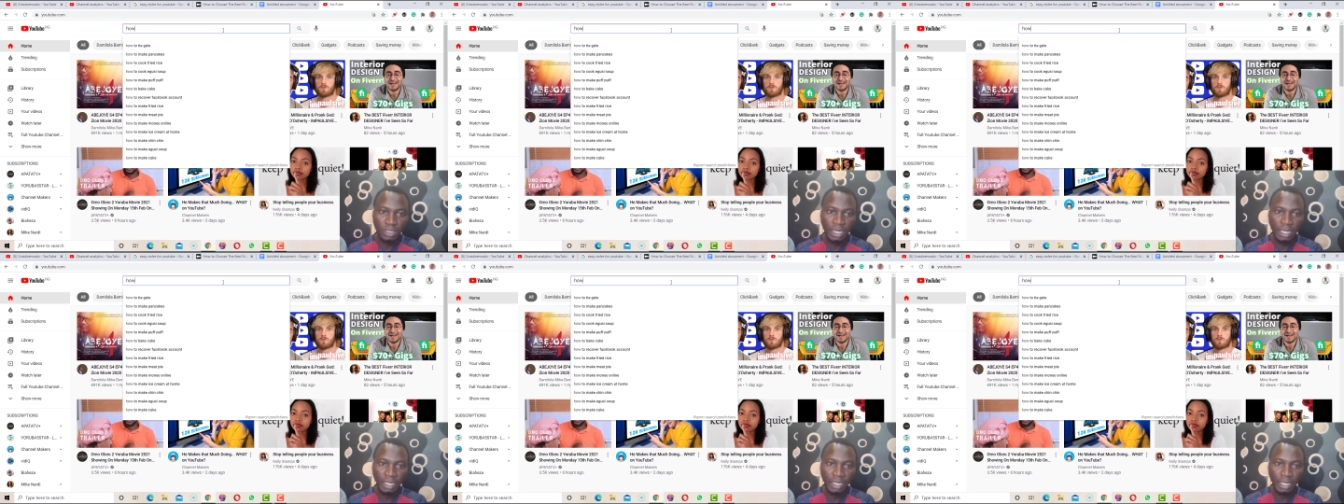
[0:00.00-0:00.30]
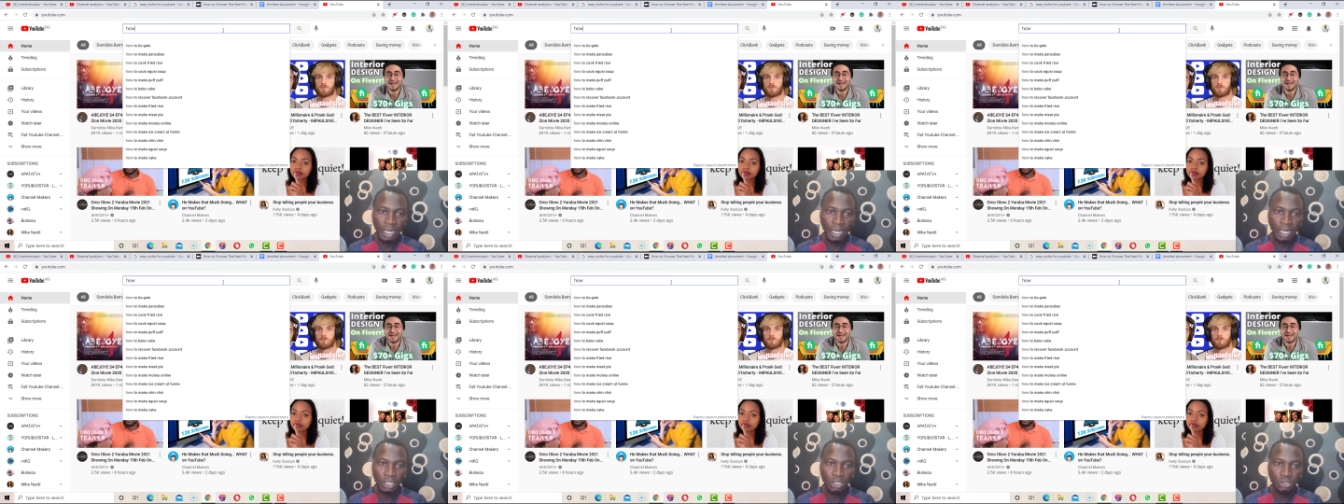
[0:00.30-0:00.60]
like
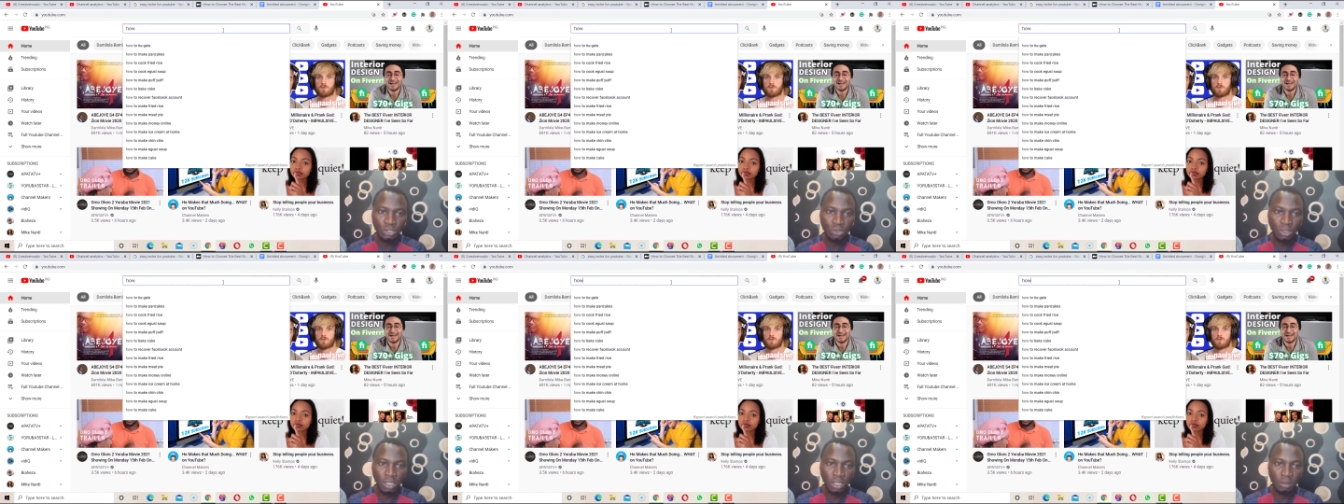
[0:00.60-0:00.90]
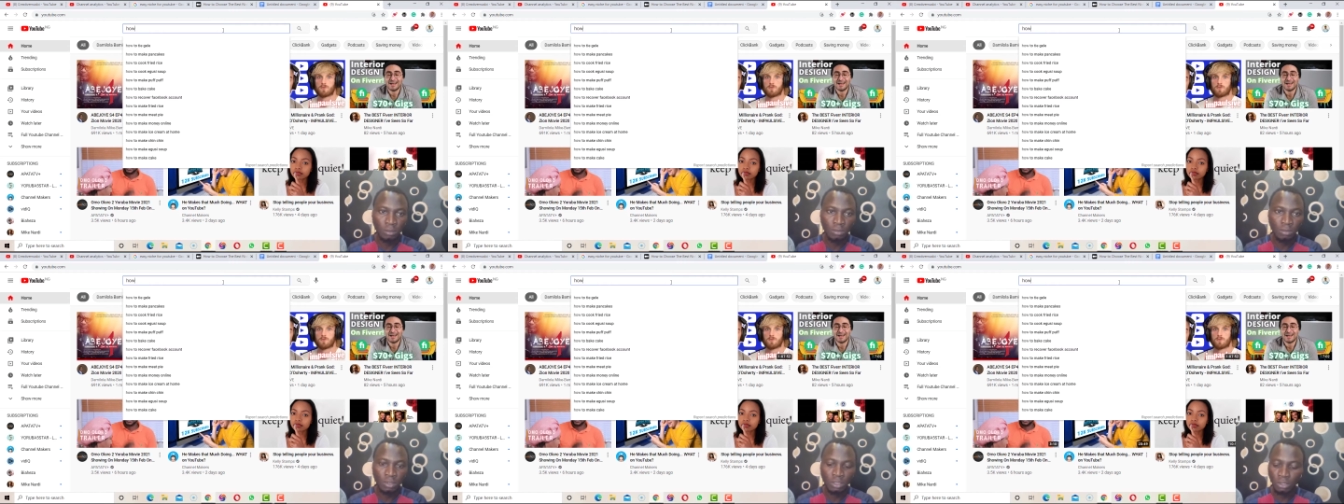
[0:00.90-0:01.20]

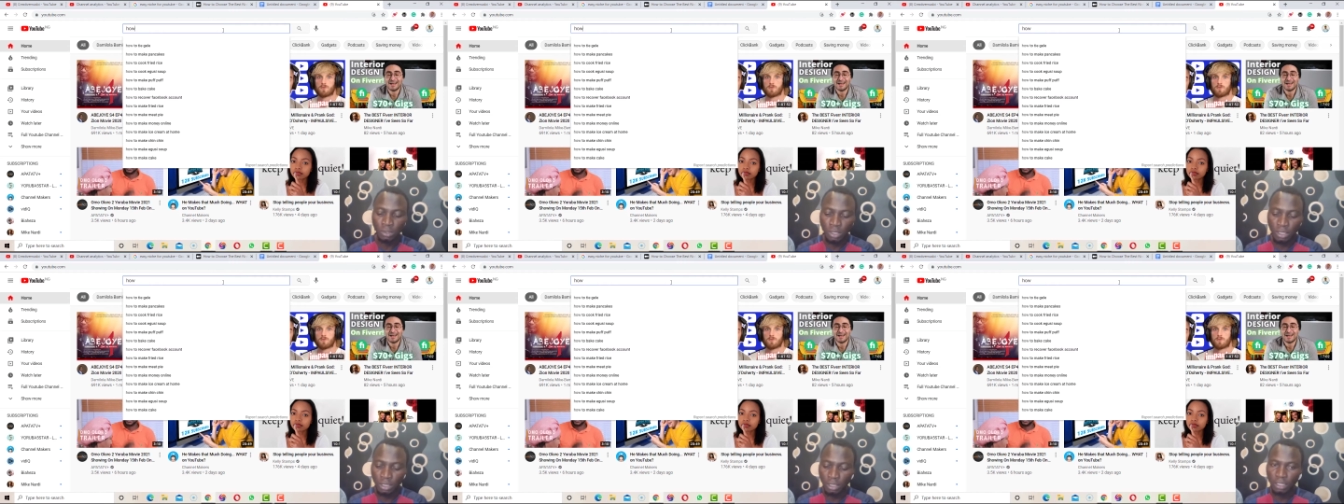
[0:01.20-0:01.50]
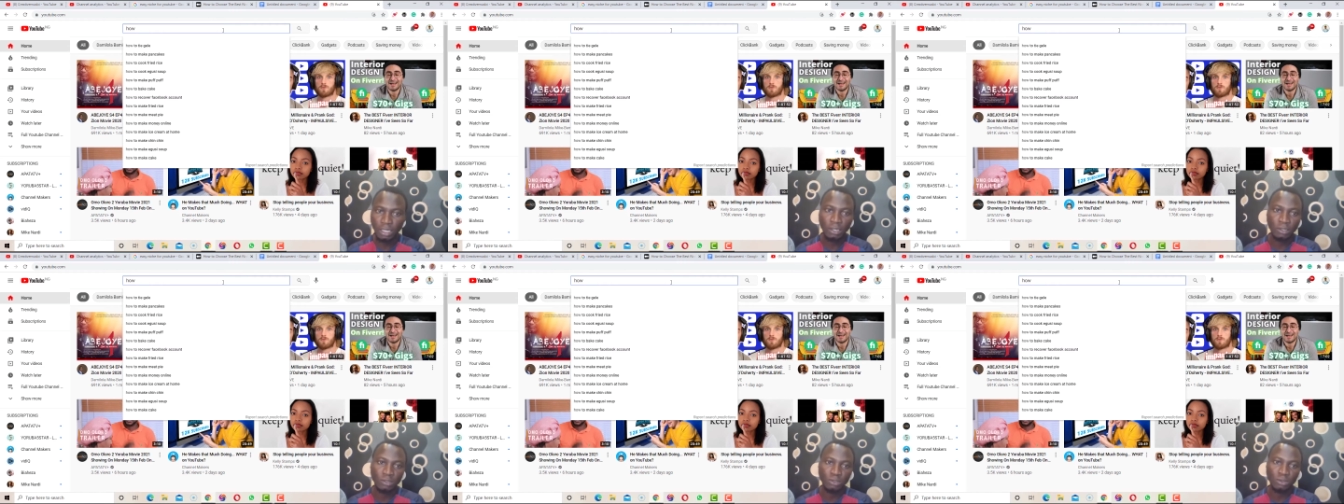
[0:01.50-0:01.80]
ashwebi, okay,
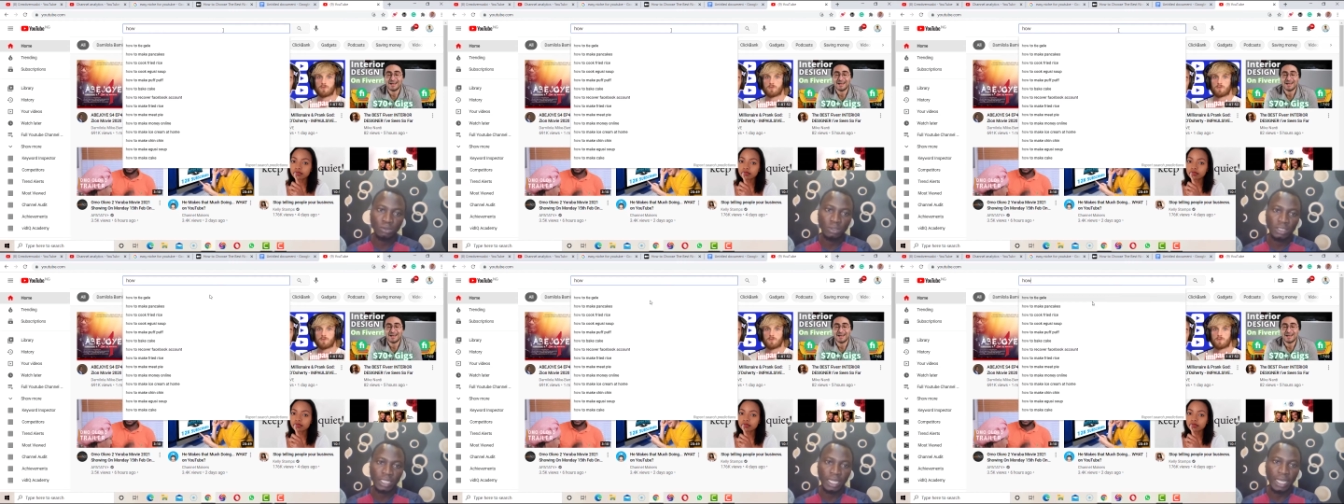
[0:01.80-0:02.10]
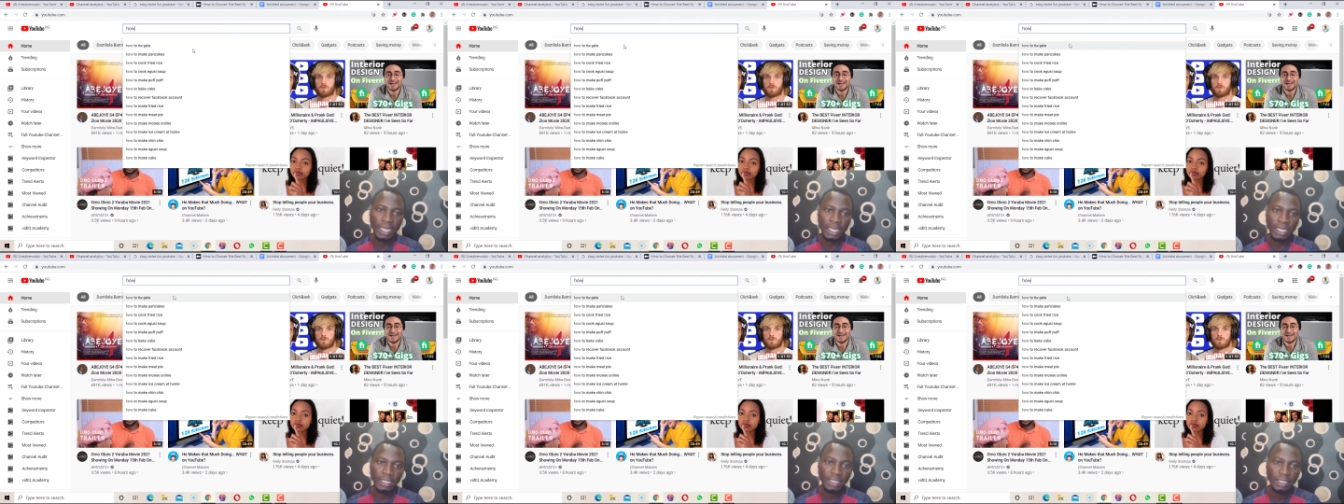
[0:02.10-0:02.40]
how to
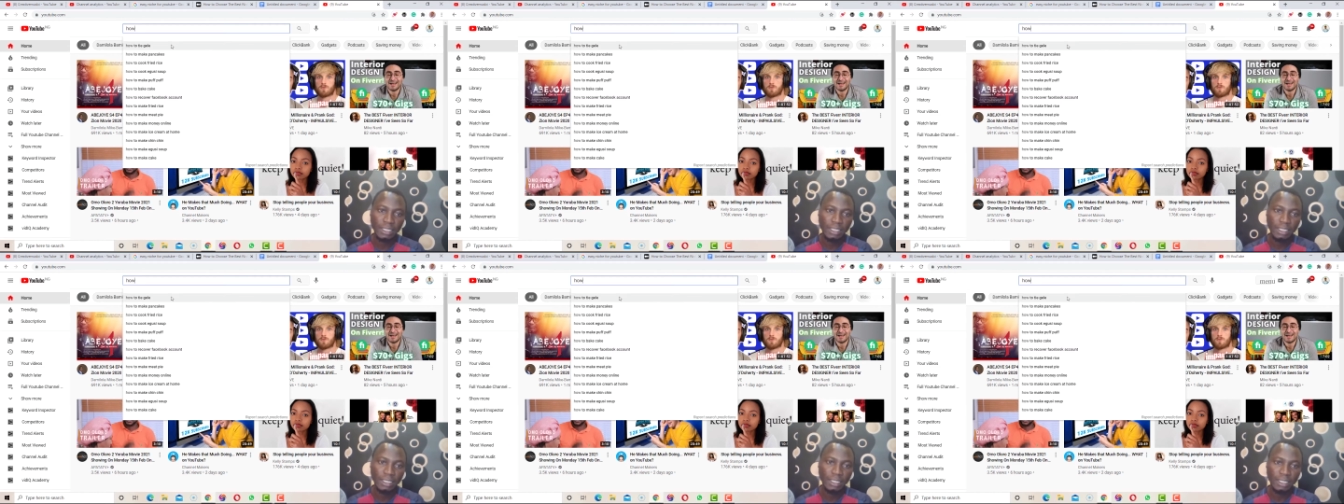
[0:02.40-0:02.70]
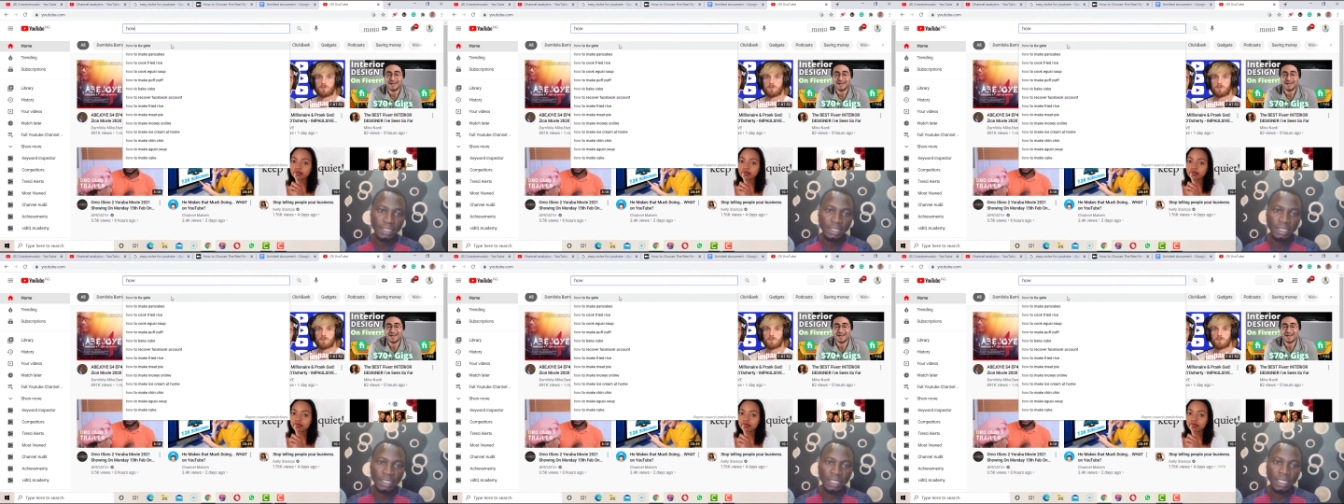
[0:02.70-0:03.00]
tie
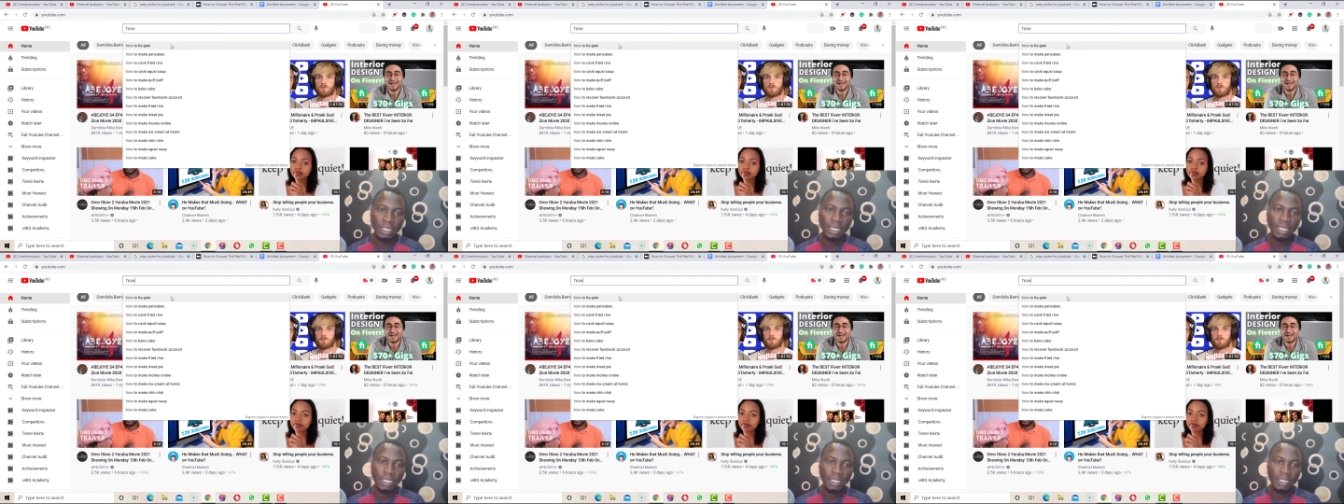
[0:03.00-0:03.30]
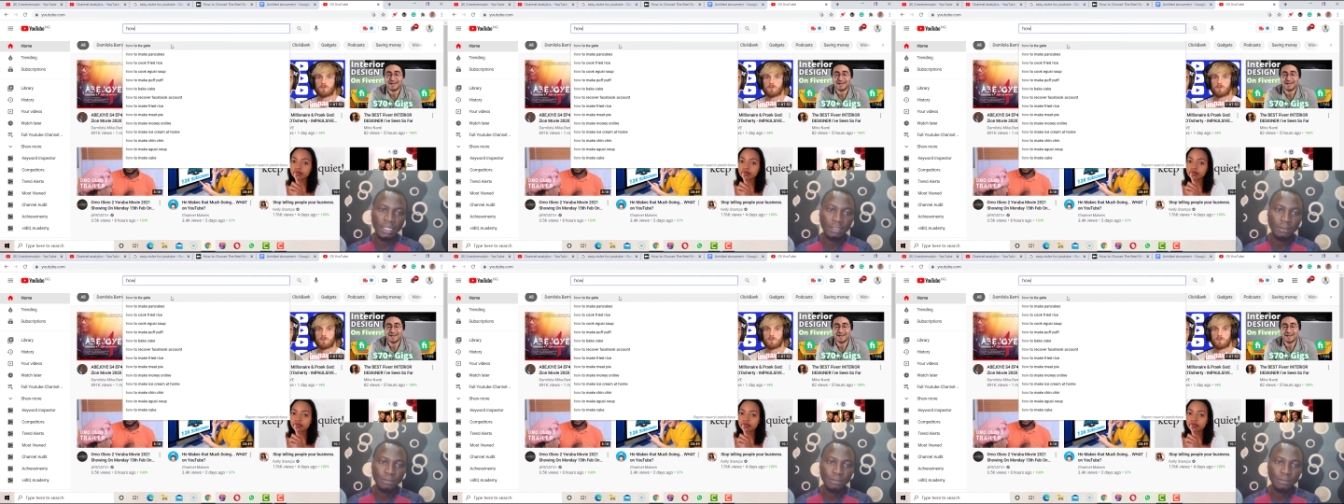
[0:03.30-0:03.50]
gele,